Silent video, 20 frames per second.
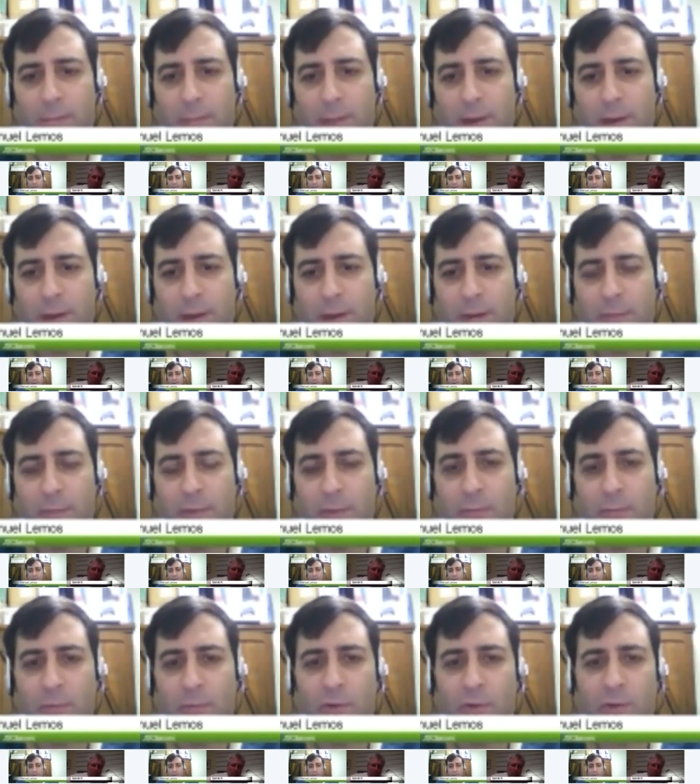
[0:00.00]
their
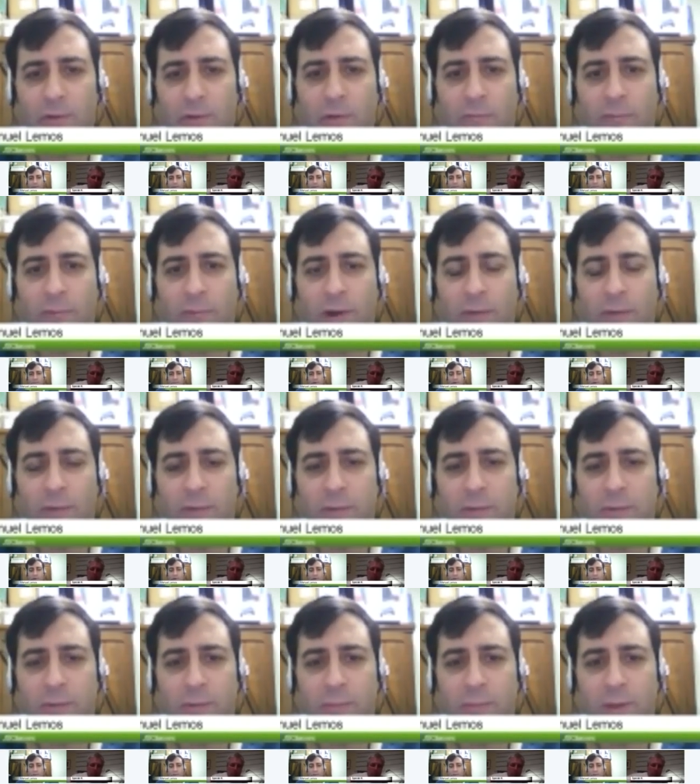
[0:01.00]
framework of
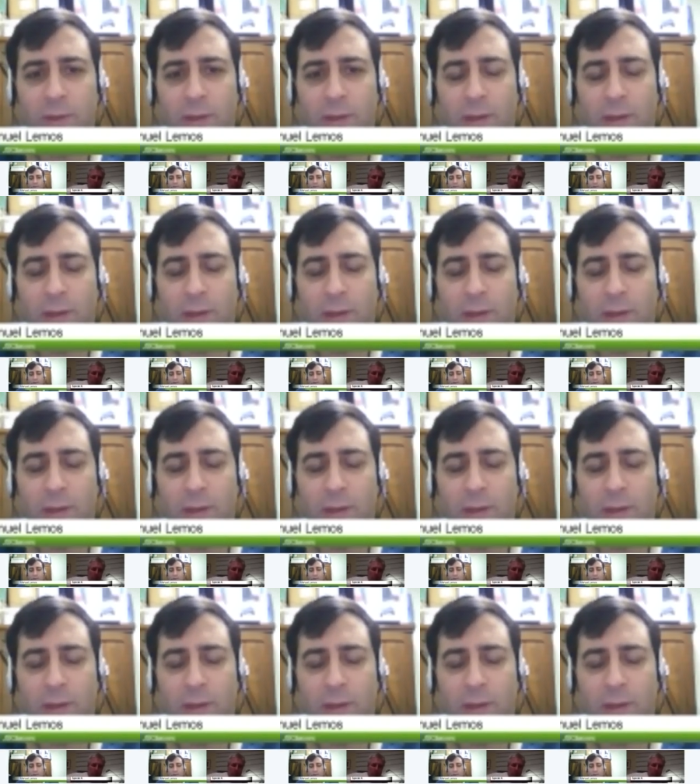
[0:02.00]
preference would